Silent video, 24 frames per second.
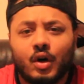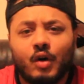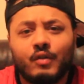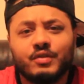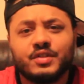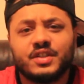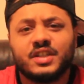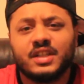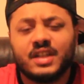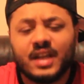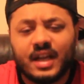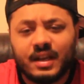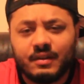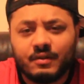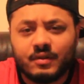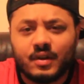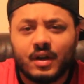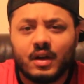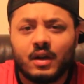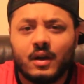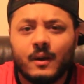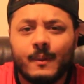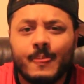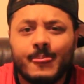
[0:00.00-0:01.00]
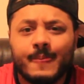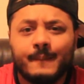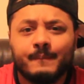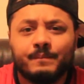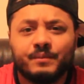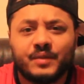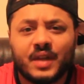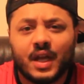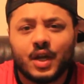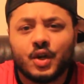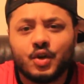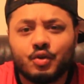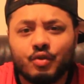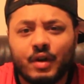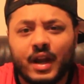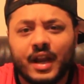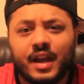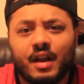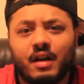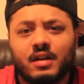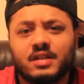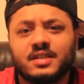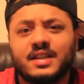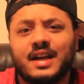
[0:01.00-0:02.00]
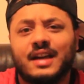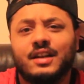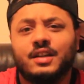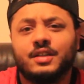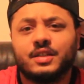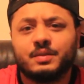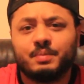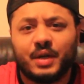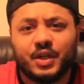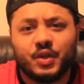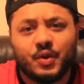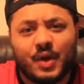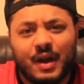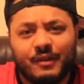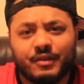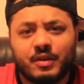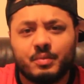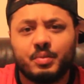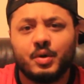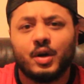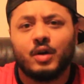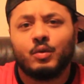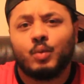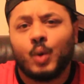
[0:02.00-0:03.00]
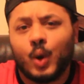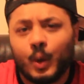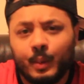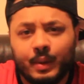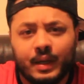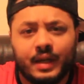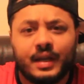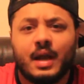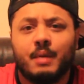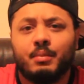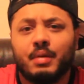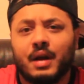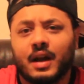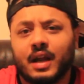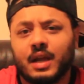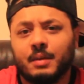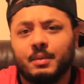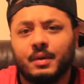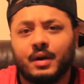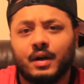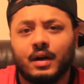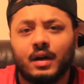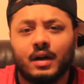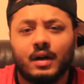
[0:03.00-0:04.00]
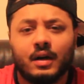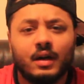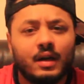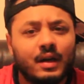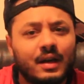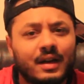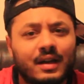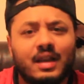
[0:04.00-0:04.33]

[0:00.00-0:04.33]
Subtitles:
Obviously, they're great young talents, but you have to put Awobi in that bracket, because,